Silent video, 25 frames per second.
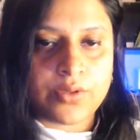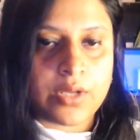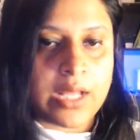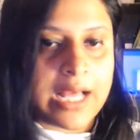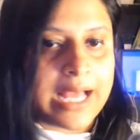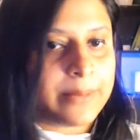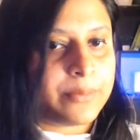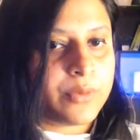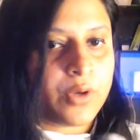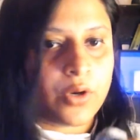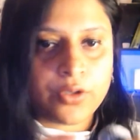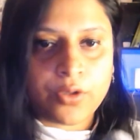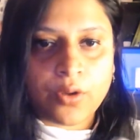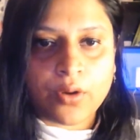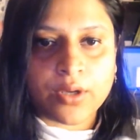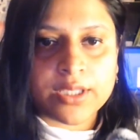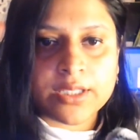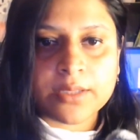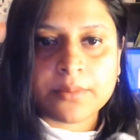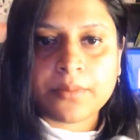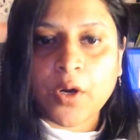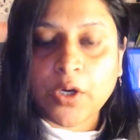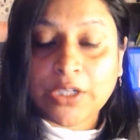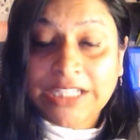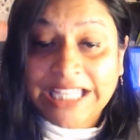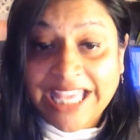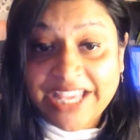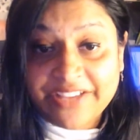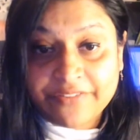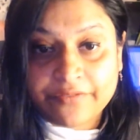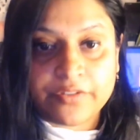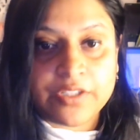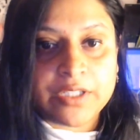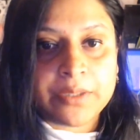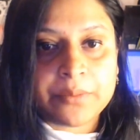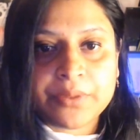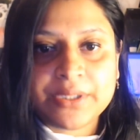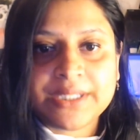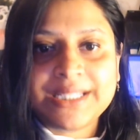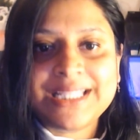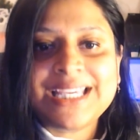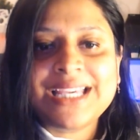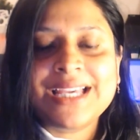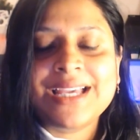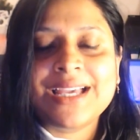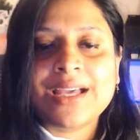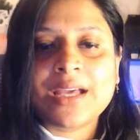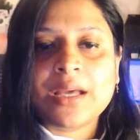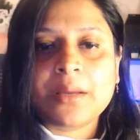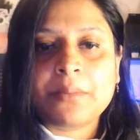I'm not talking about
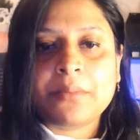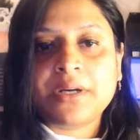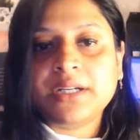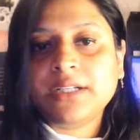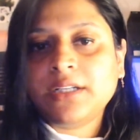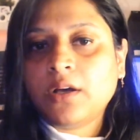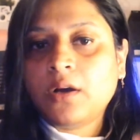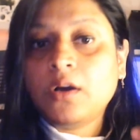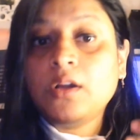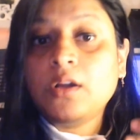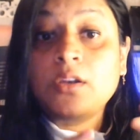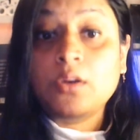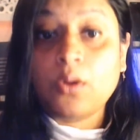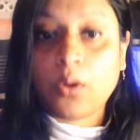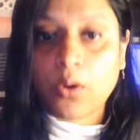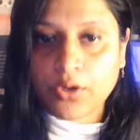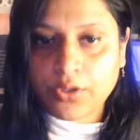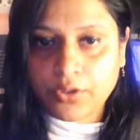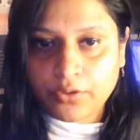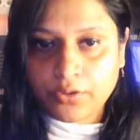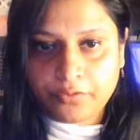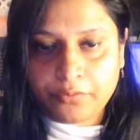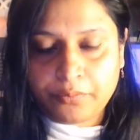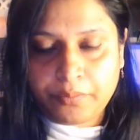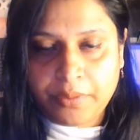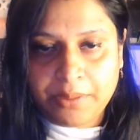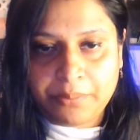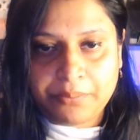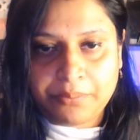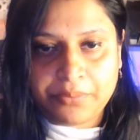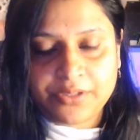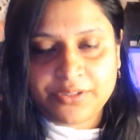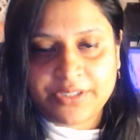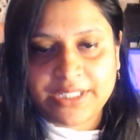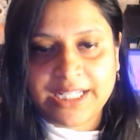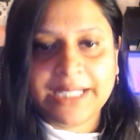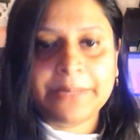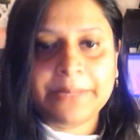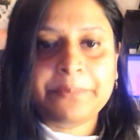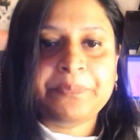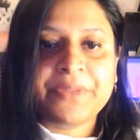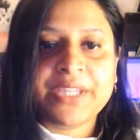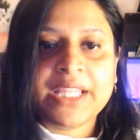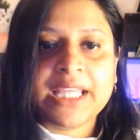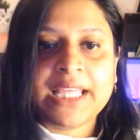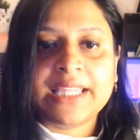everybody, but a lot of people, right?